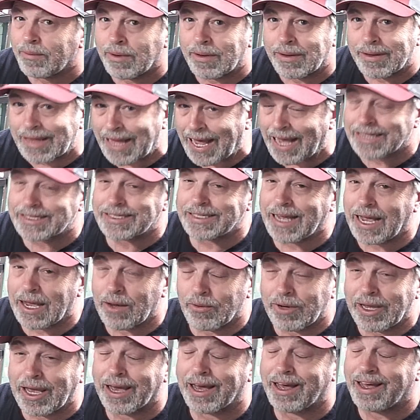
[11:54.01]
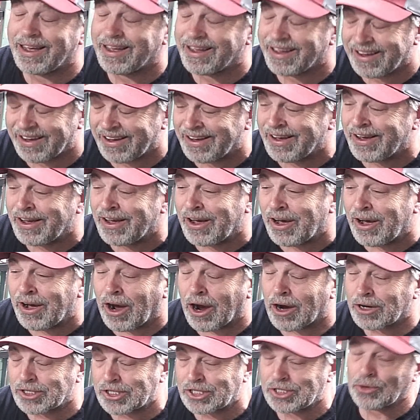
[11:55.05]
Last night,
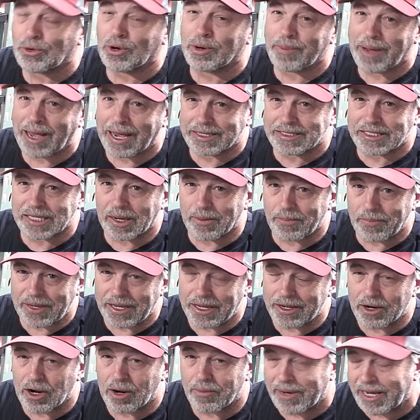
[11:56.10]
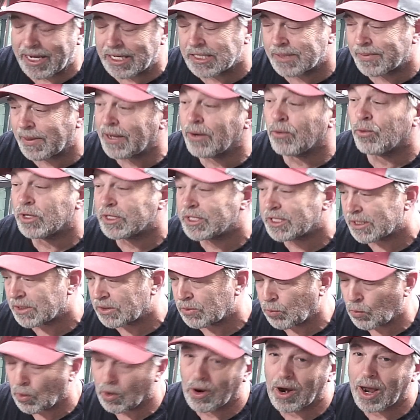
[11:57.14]
our sewer backed up in our basement, which is
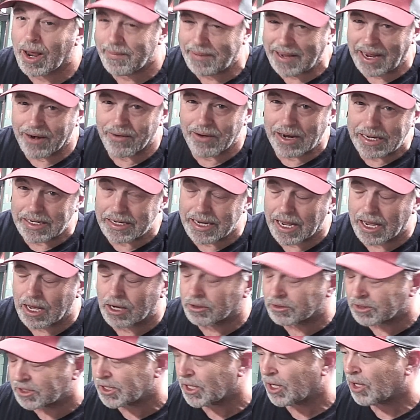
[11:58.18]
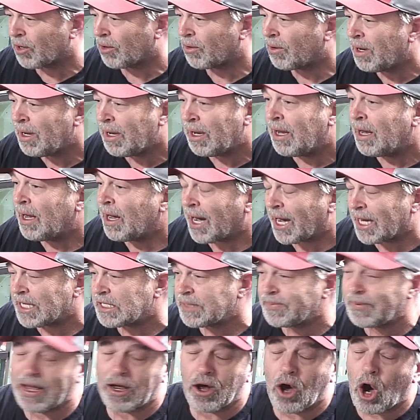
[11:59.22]
where I'm at right now. So I
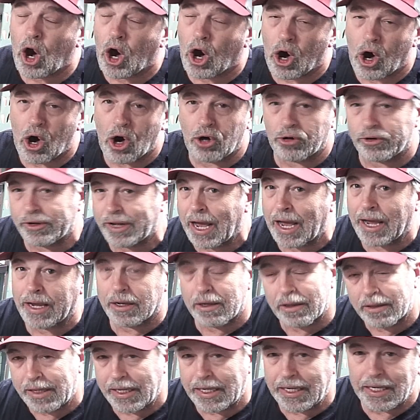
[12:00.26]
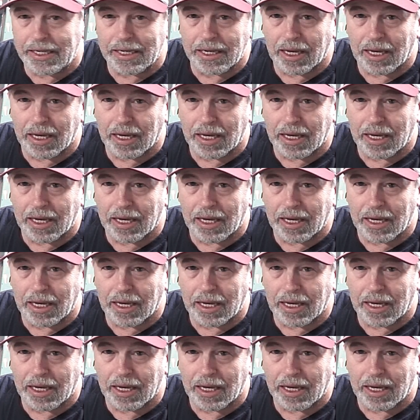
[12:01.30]
spent all night cleaning